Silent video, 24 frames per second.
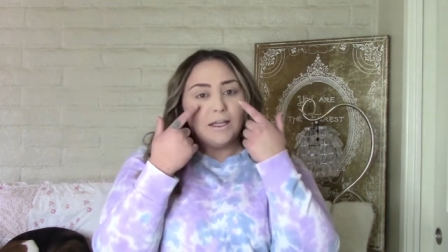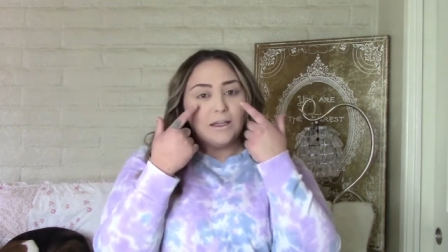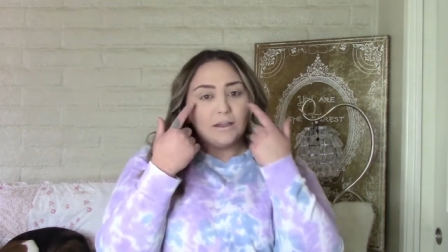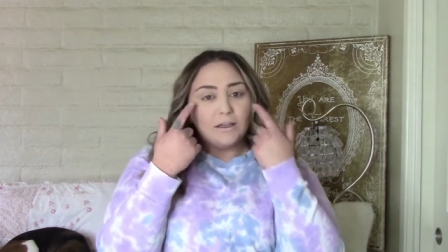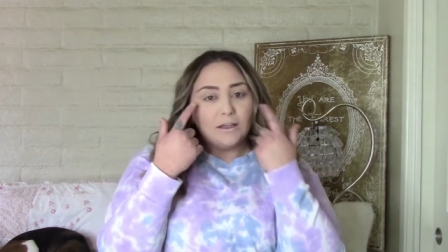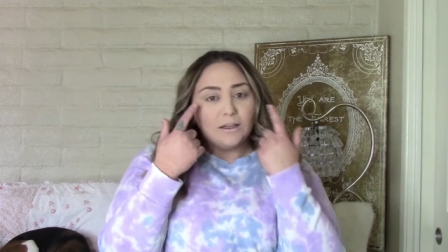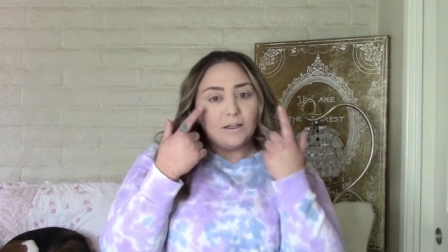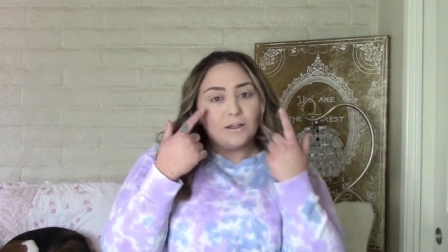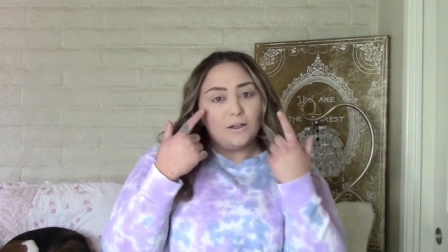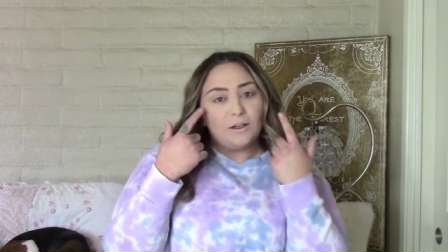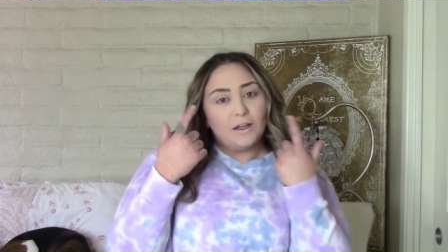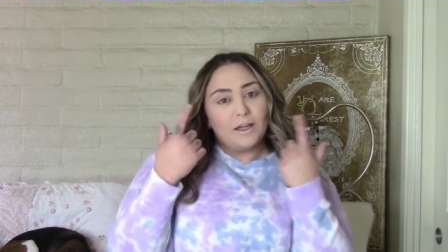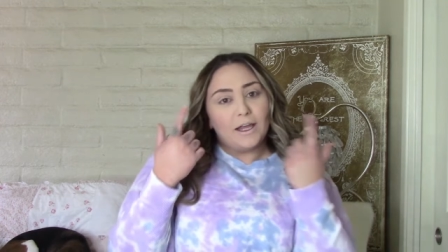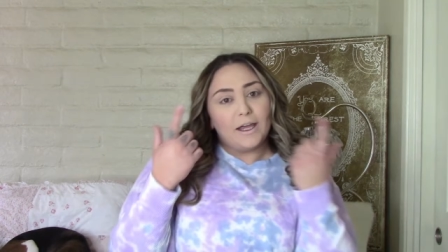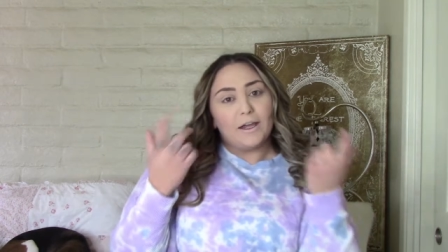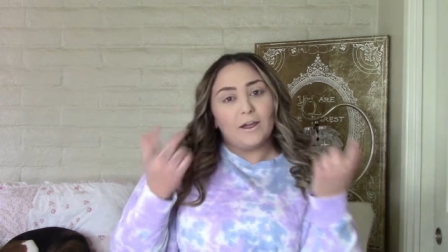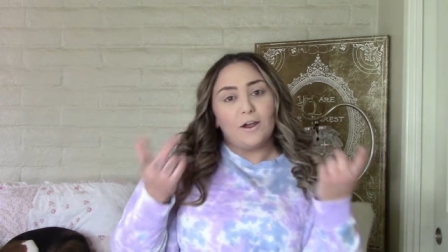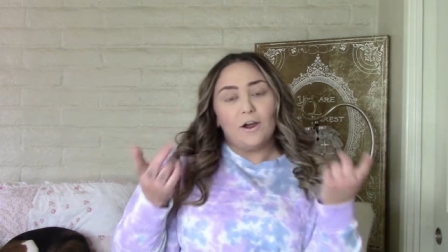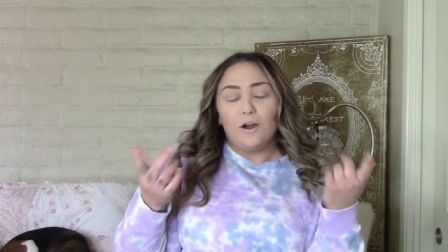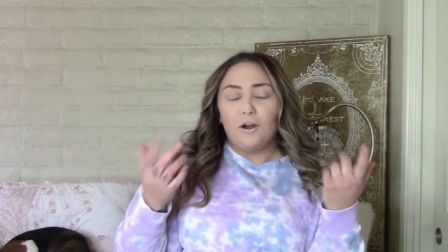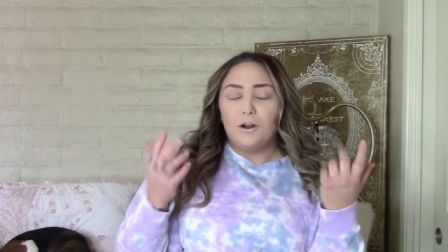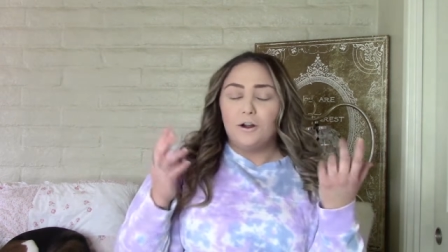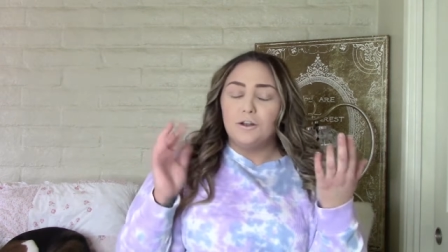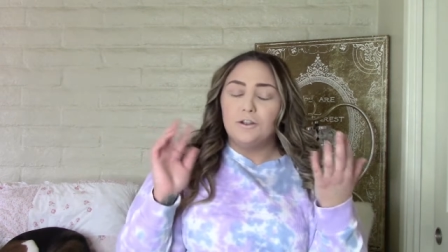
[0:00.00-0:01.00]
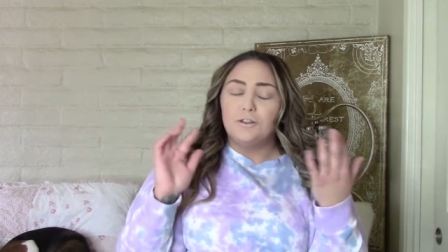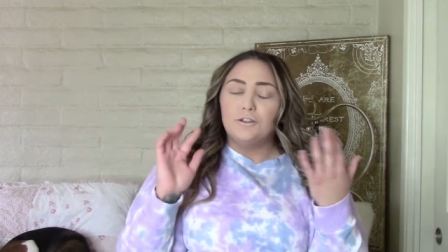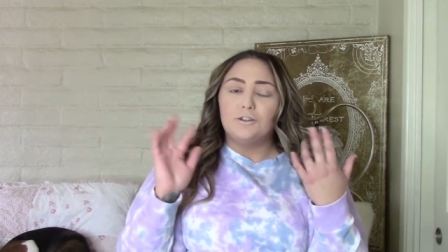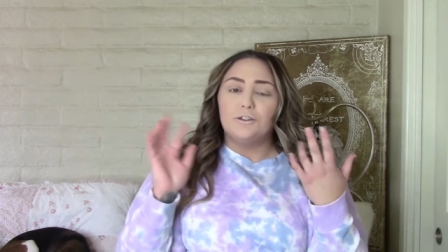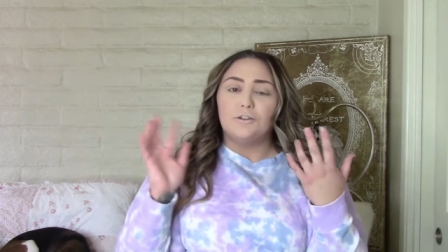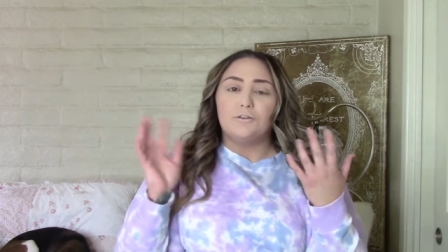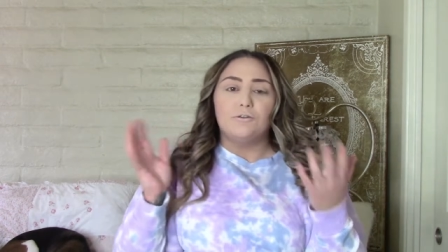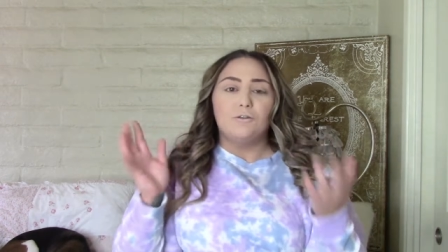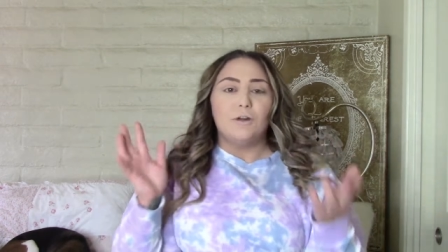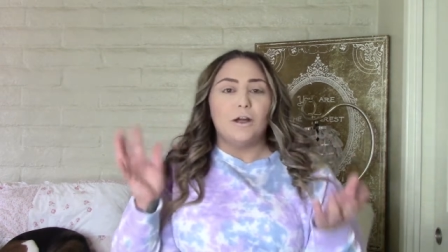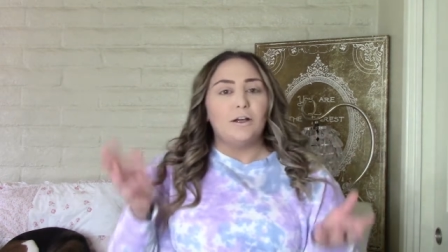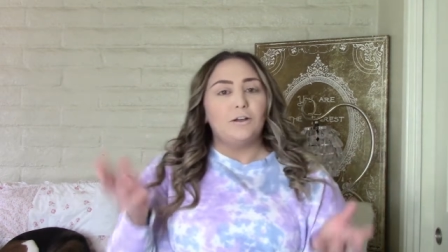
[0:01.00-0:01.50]
and the little like hearts
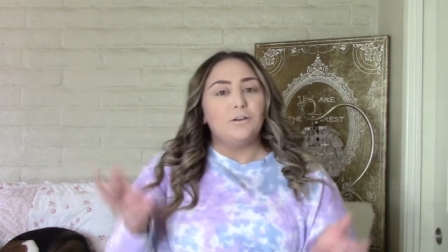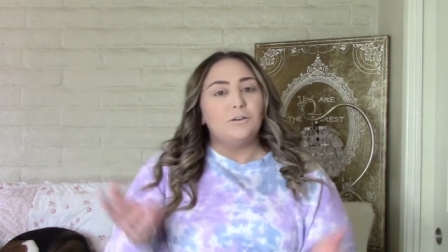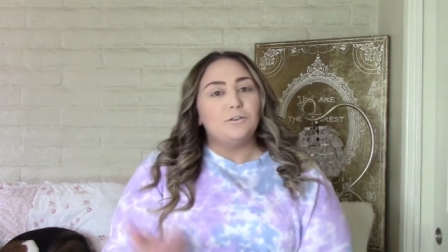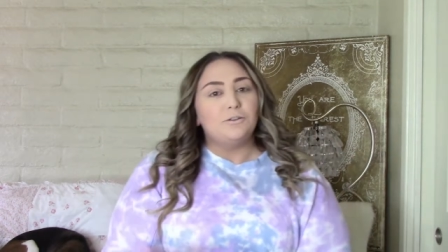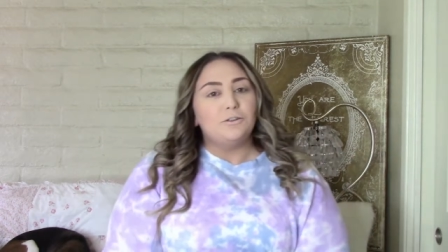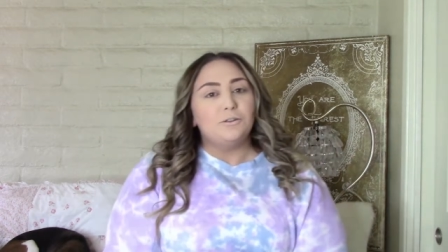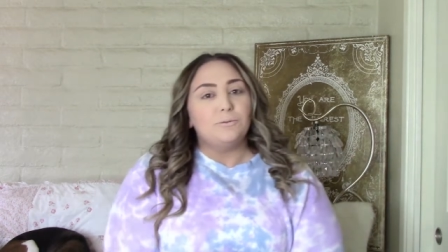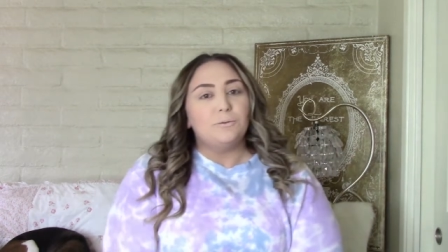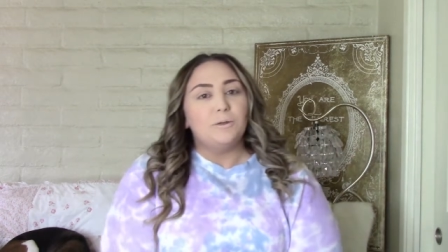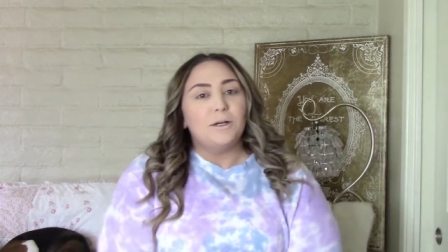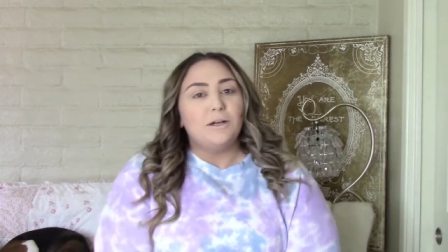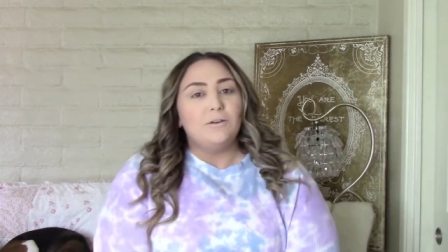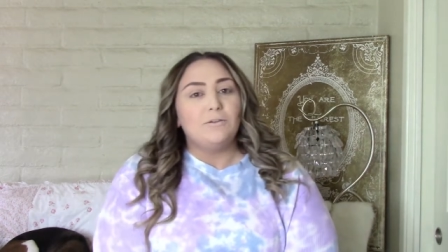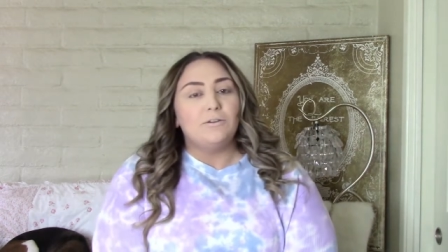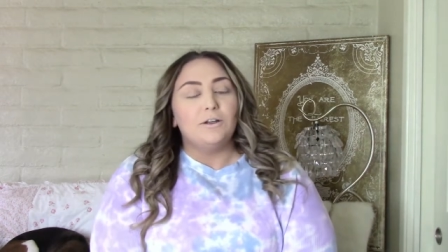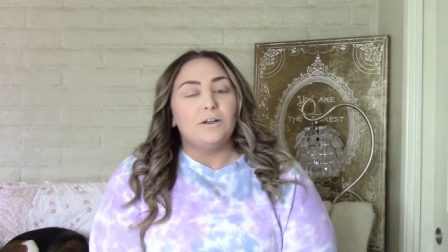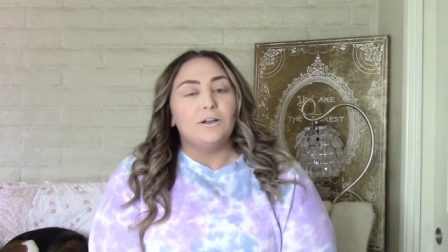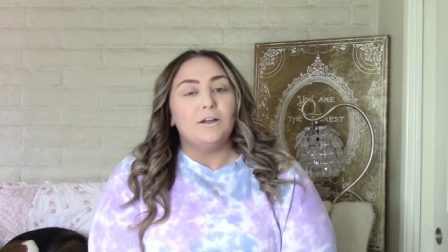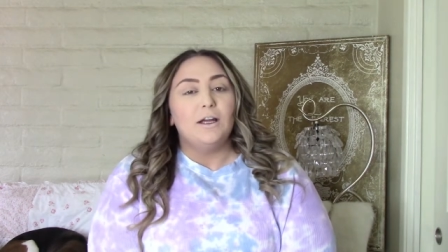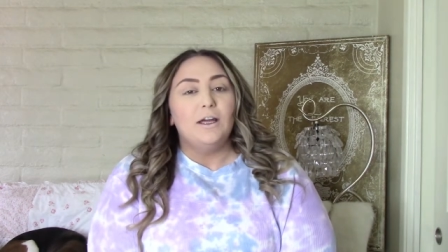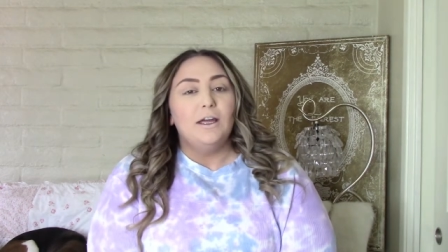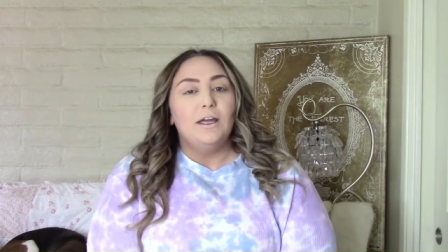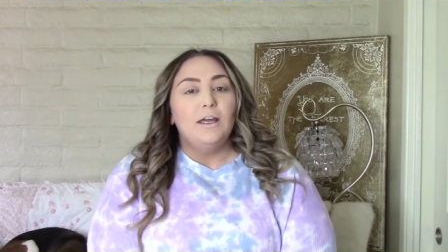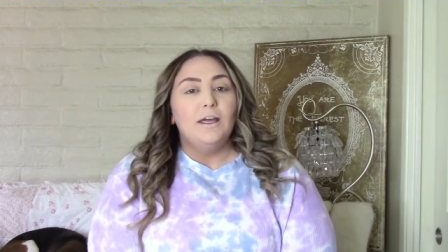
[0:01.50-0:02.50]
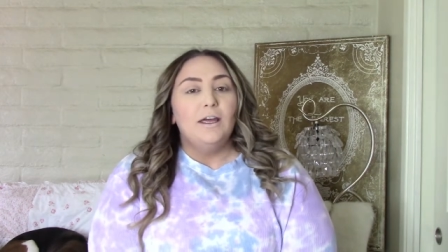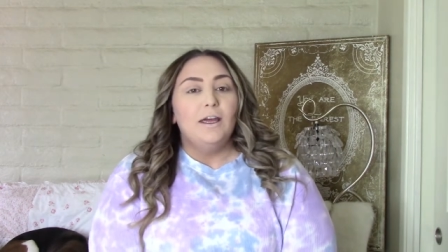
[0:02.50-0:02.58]
or freckles or whatever.